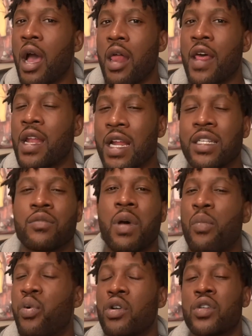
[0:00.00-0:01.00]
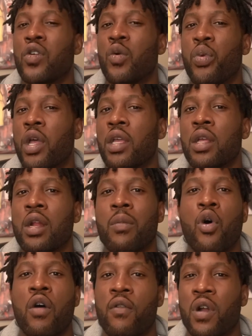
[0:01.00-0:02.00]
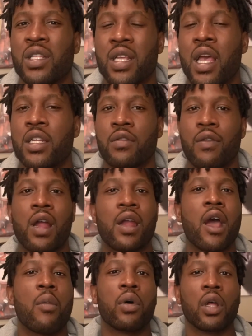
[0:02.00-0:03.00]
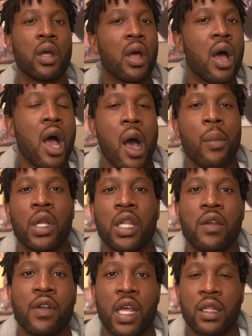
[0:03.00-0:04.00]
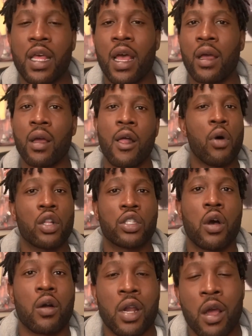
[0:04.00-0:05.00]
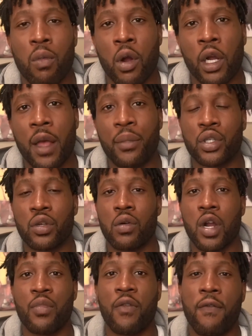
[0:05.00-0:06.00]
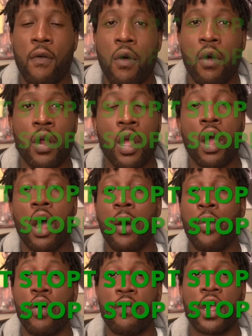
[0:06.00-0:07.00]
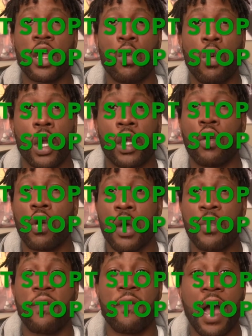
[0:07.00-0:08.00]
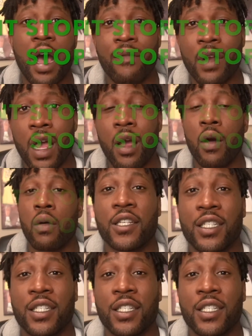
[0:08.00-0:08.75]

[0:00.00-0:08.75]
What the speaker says: That's just my personal opinion. I'm off on a tangent right now, but I'm going to leave it at that. Small Talk Network, episode number 4. I'm over here working on number 5 now.